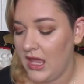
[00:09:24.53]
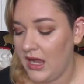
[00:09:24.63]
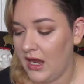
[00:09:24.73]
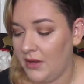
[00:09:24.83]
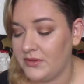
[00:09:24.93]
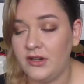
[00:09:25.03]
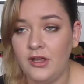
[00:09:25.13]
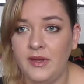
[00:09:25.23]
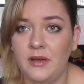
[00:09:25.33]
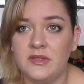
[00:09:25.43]
And I was going
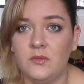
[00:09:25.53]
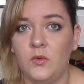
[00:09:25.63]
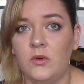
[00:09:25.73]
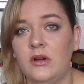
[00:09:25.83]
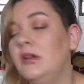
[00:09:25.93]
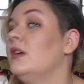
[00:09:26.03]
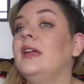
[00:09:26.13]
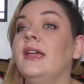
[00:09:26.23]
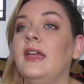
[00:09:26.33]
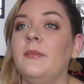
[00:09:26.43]
to pick up some more,
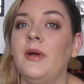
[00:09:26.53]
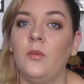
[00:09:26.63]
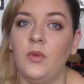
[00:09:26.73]
and my